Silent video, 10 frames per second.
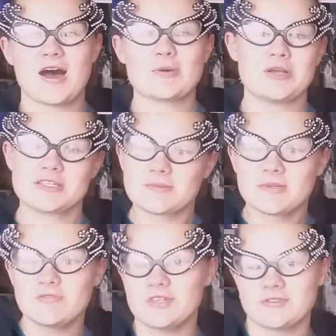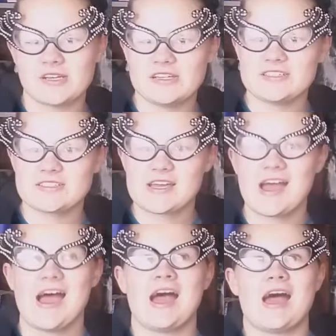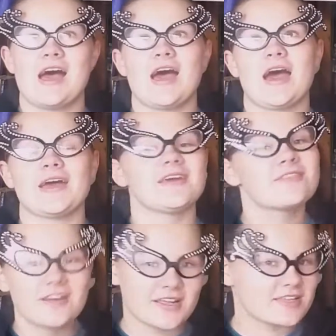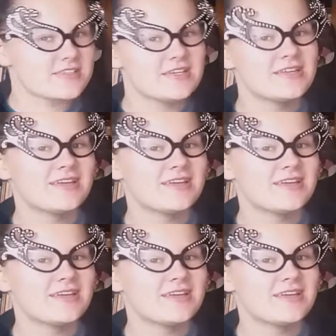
Once the movie's released, and it already is